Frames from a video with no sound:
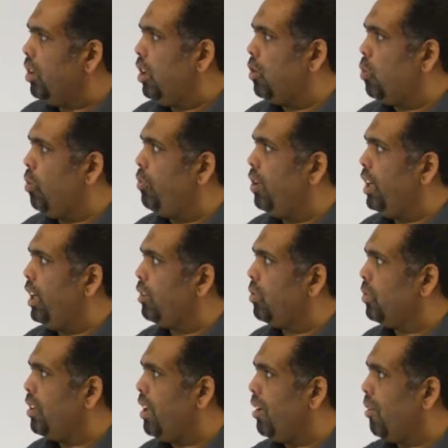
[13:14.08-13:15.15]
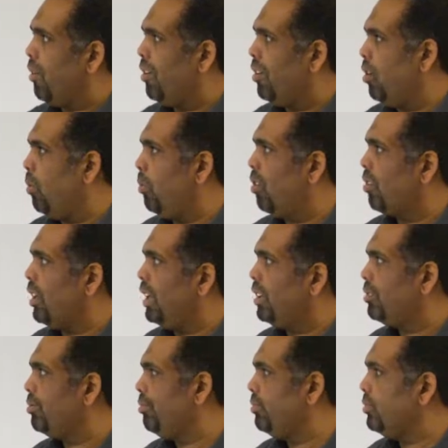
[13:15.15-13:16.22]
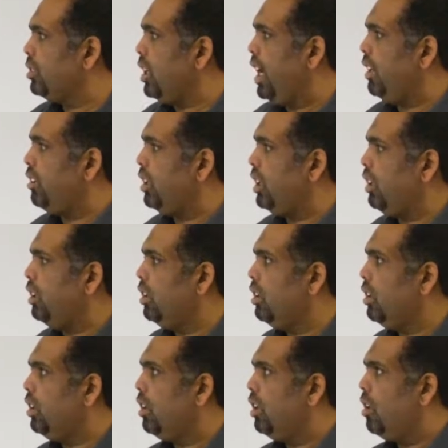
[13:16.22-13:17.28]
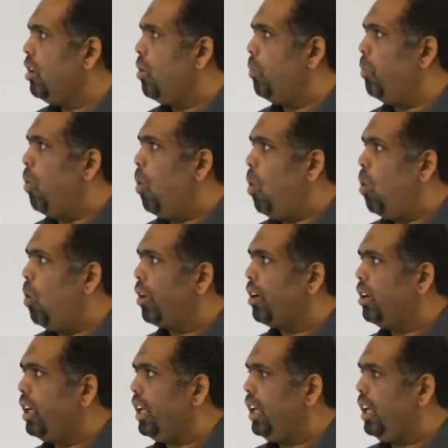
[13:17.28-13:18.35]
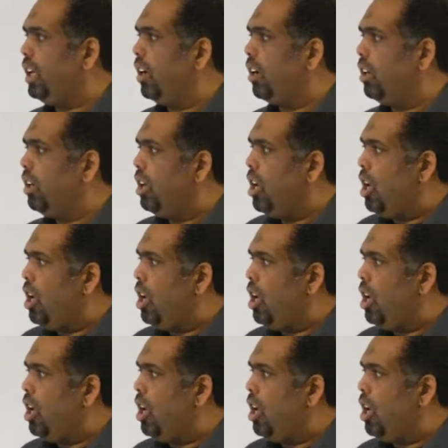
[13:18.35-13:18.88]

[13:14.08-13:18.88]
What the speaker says: equivalent. There are almost like 80 more here,